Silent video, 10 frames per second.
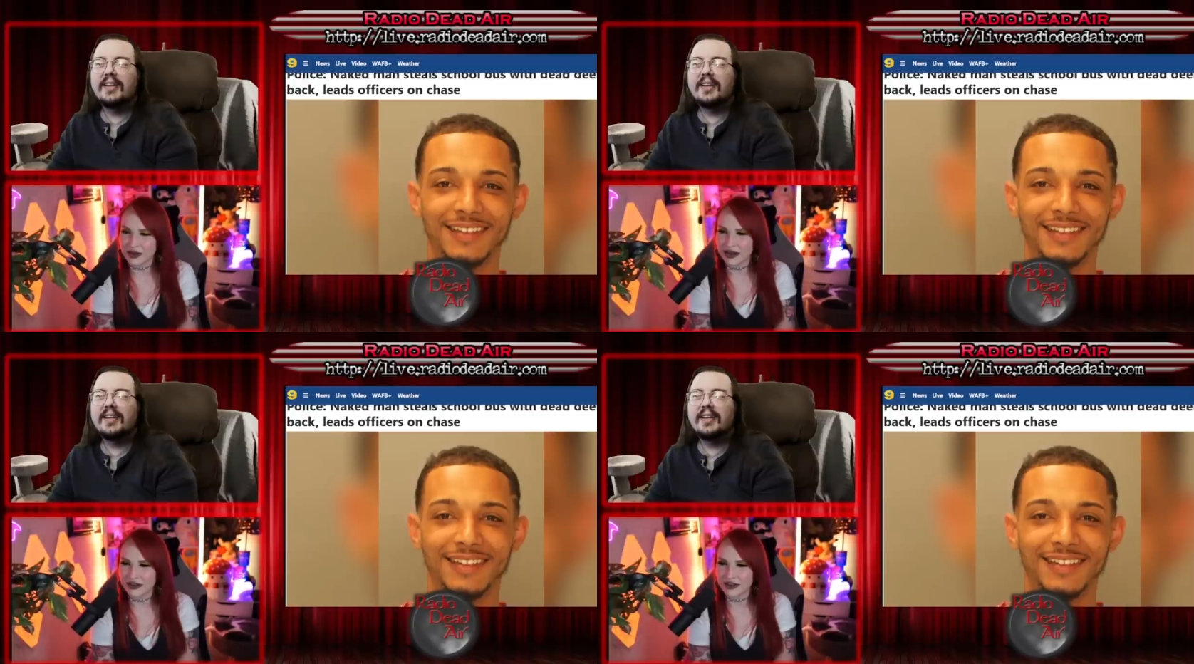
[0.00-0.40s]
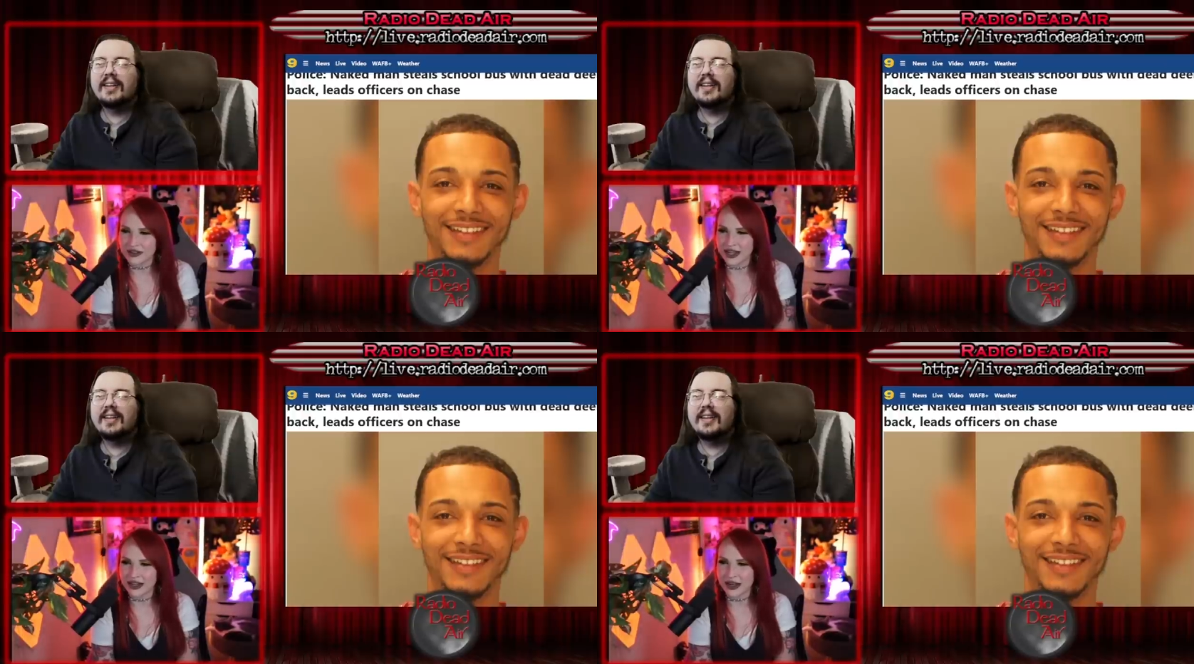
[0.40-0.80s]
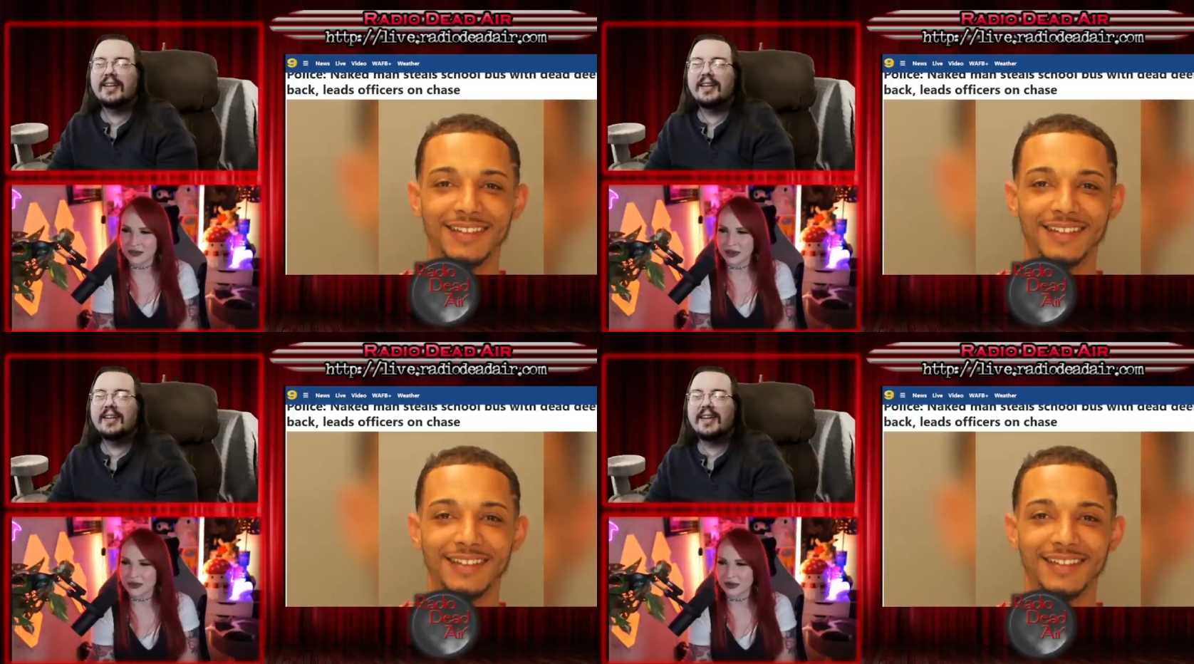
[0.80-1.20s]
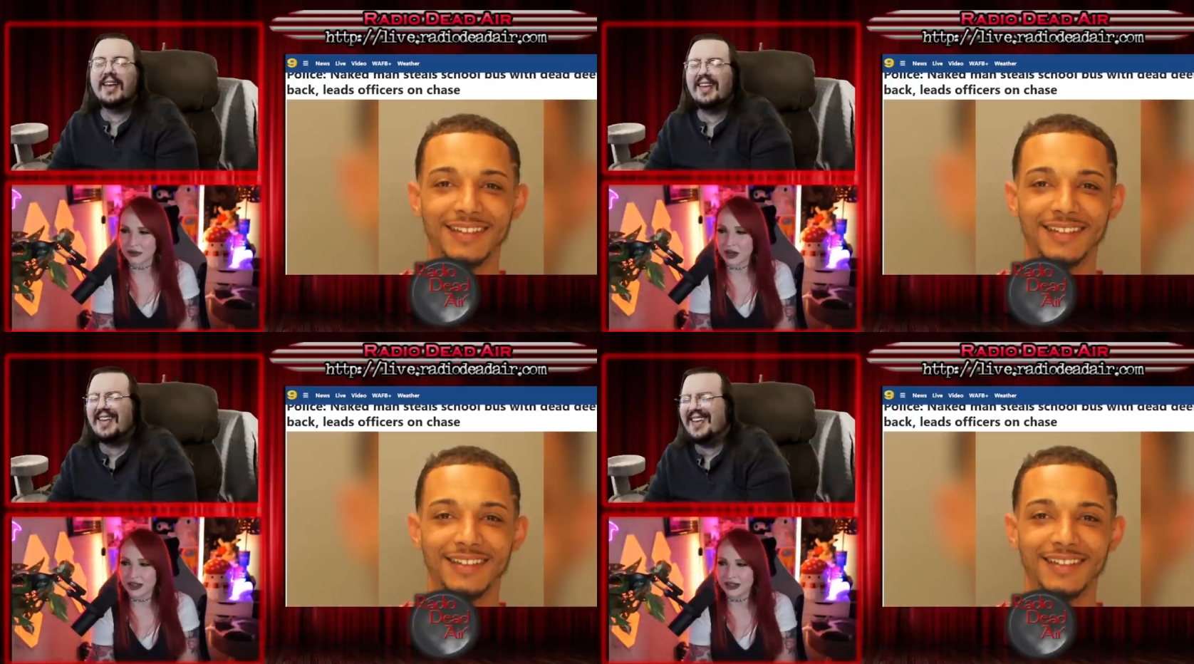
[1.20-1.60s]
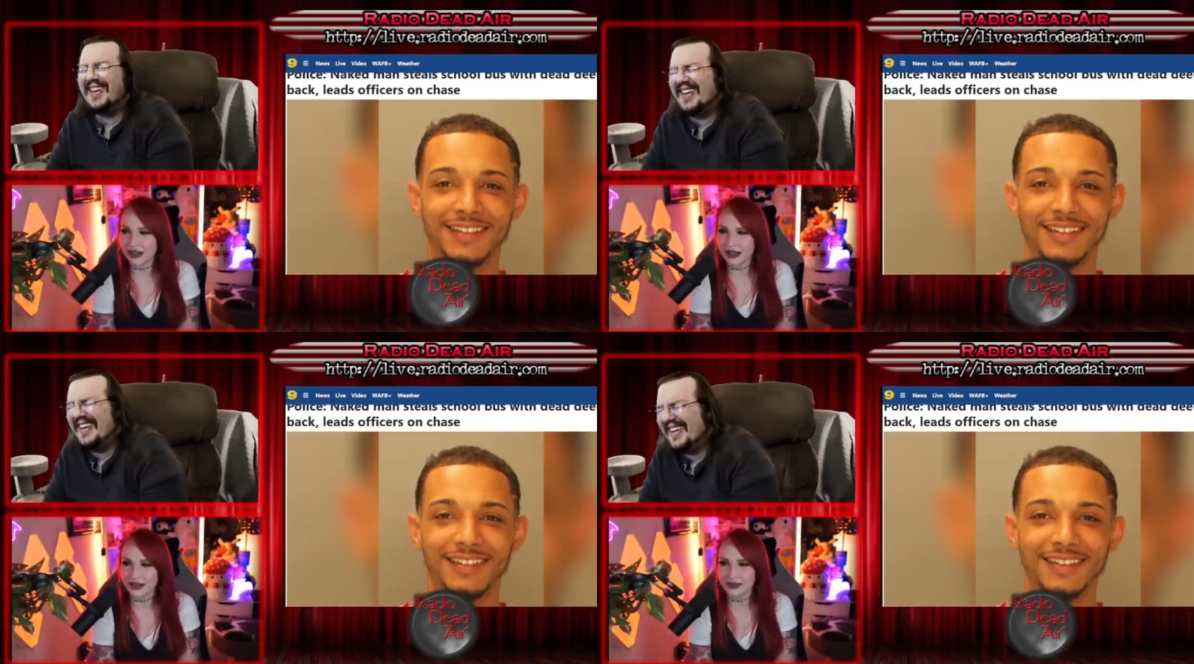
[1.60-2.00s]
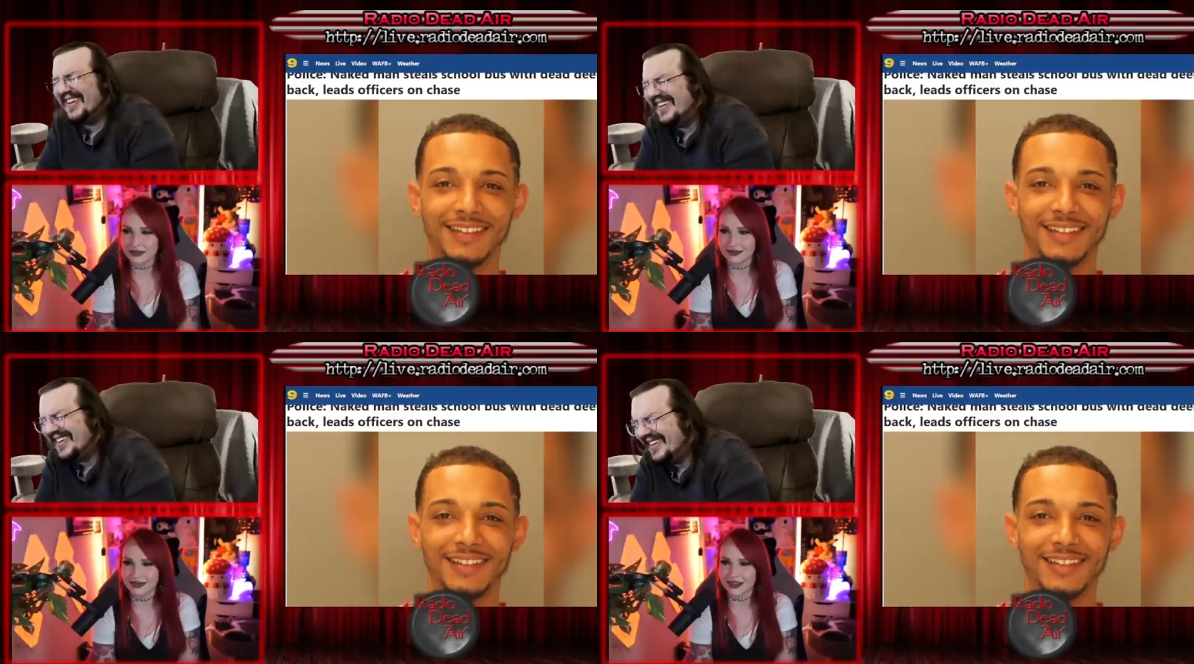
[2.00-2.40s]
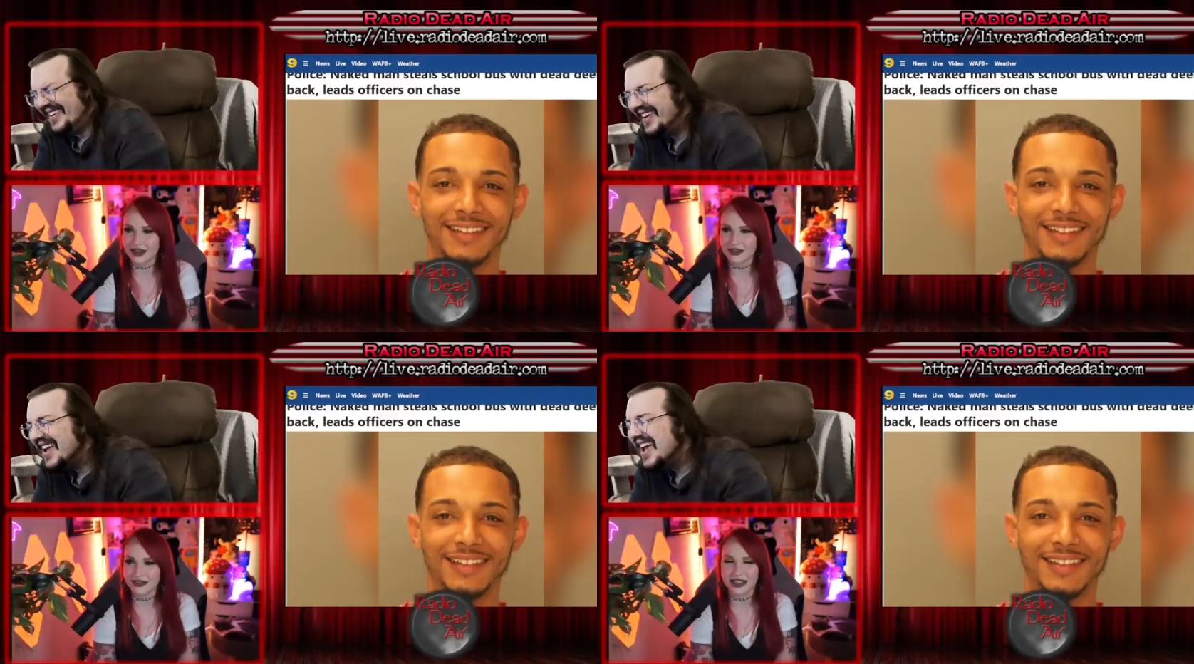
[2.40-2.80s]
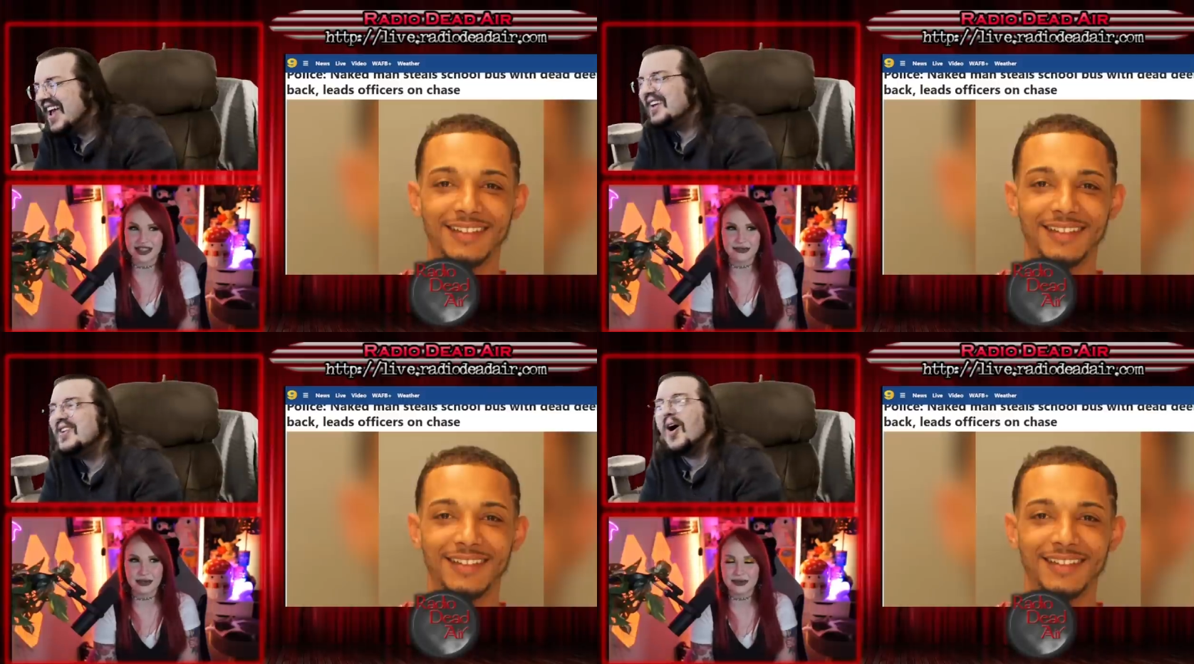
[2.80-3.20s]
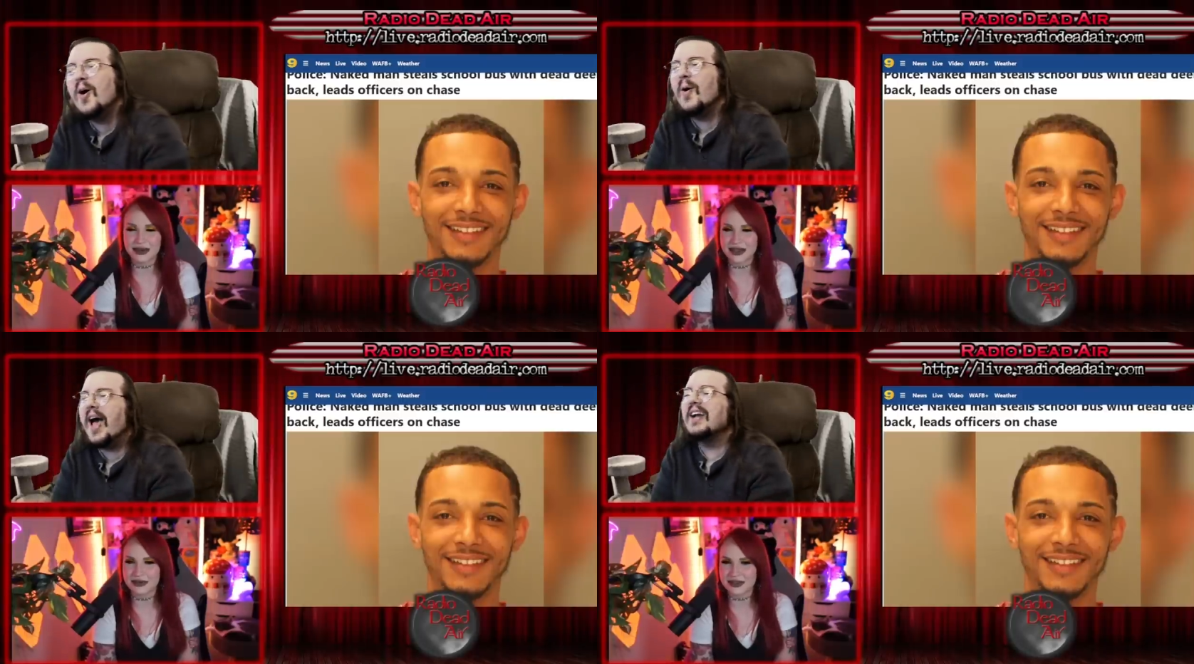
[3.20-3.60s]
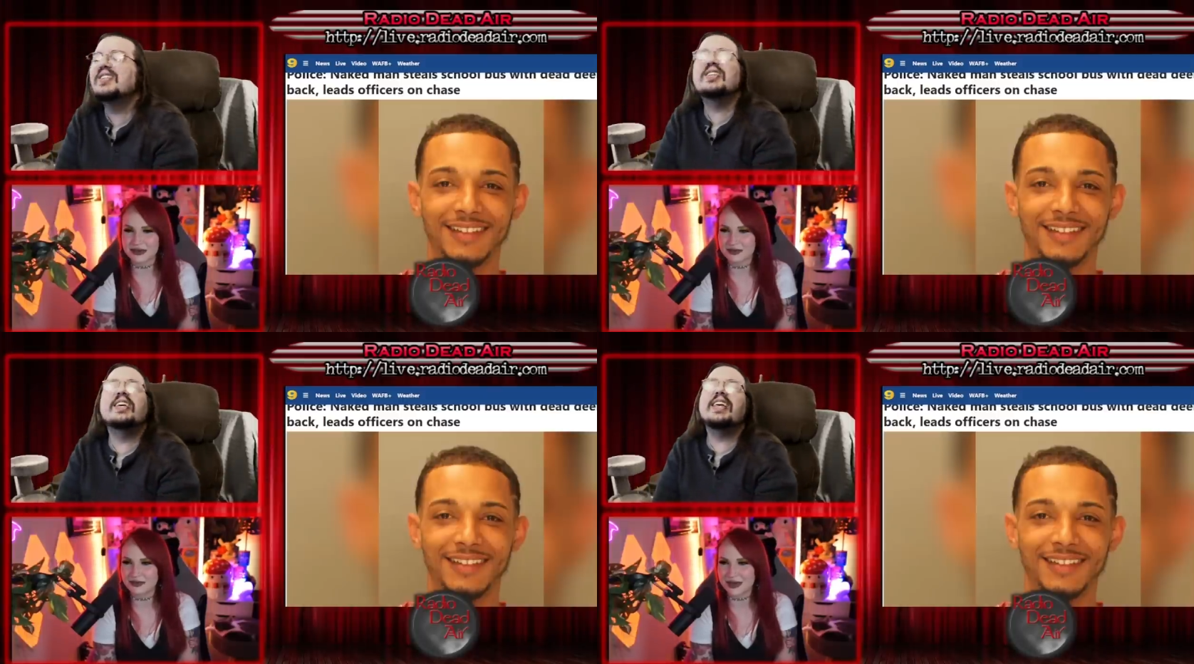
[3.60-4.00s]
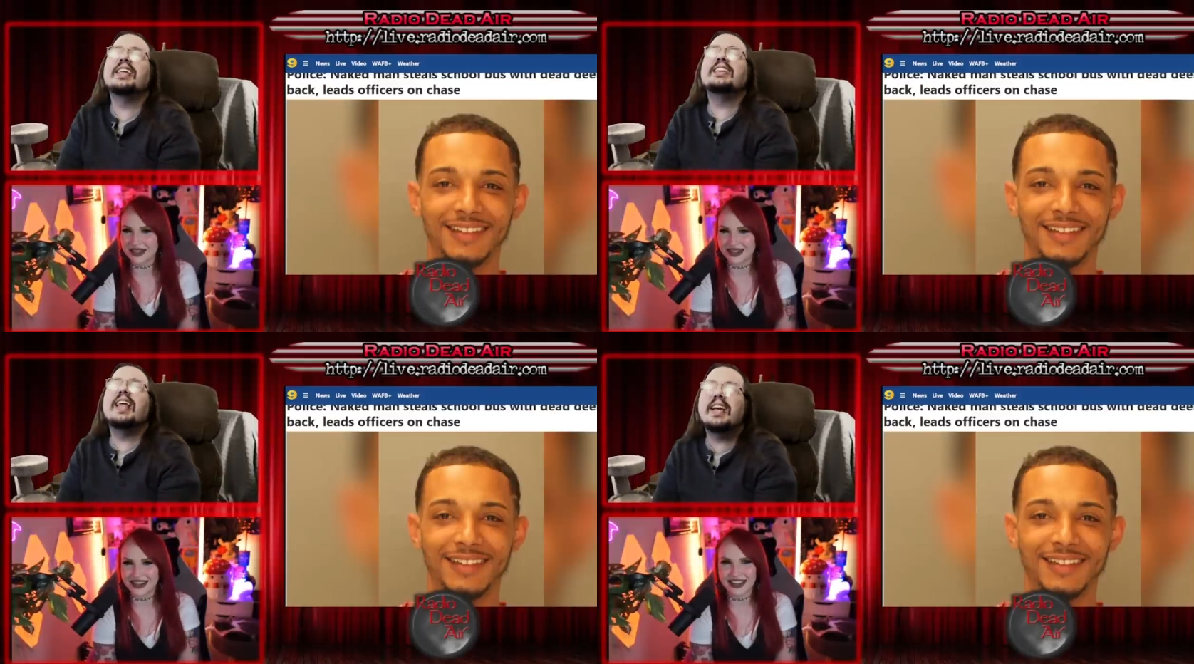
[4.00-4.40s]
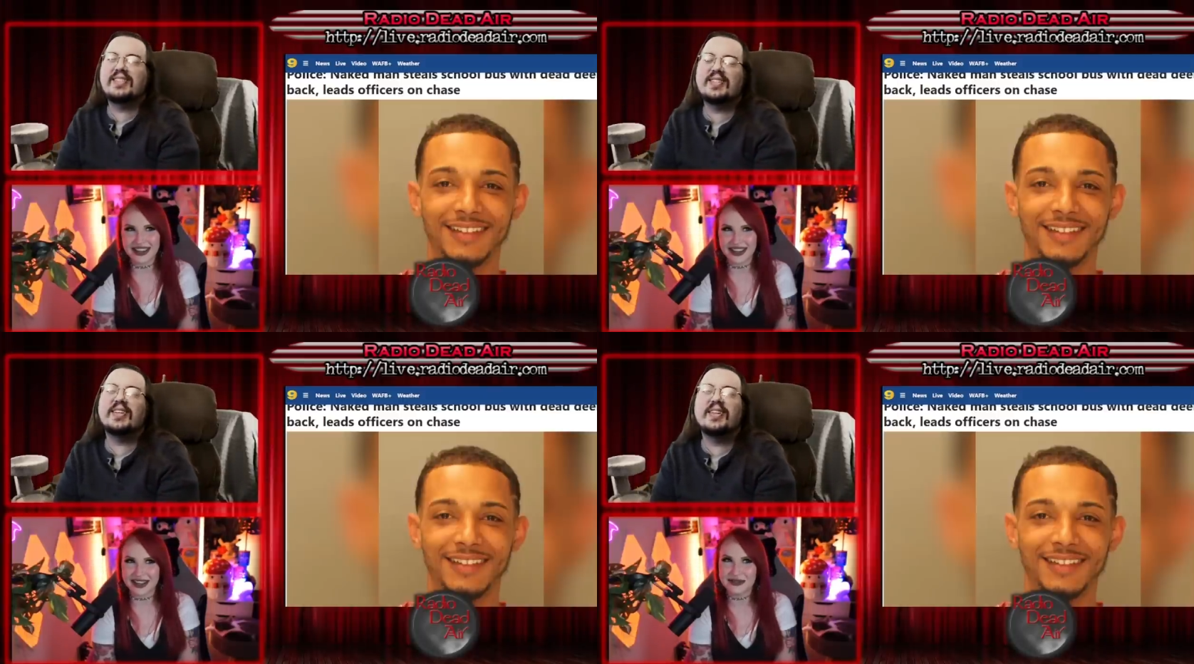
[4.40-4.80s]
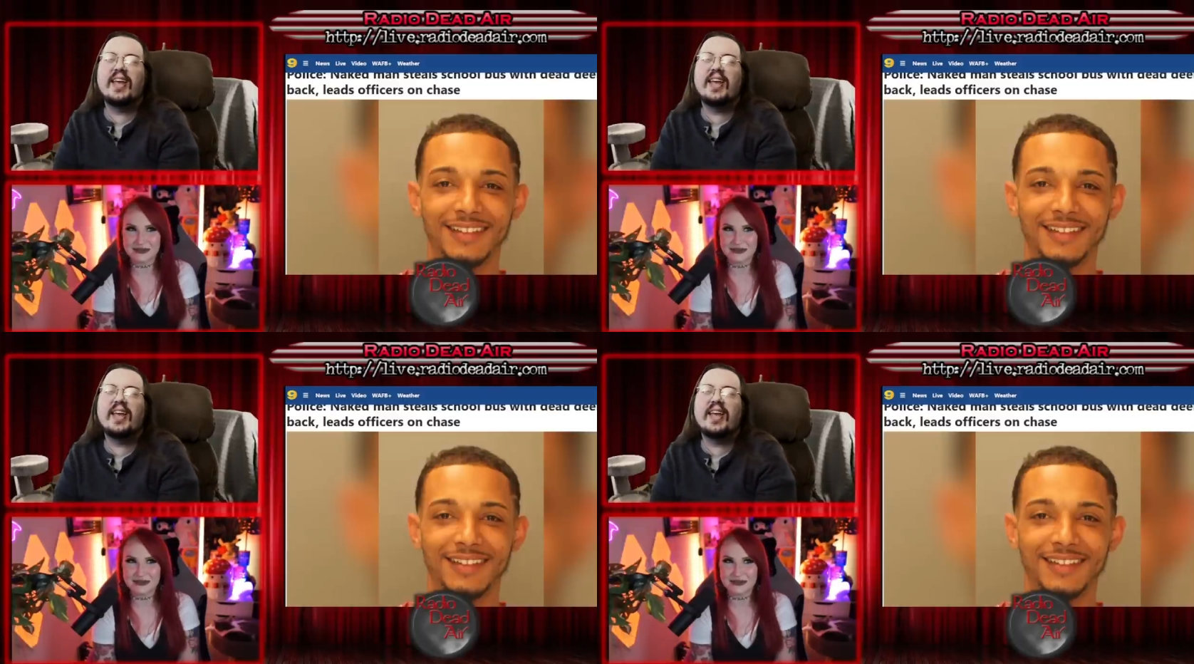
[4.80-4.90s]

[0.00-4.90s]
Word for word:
Speaker 1: more aerodynamic than running. I don't know. Like, no, actually,
Speaker 2: less.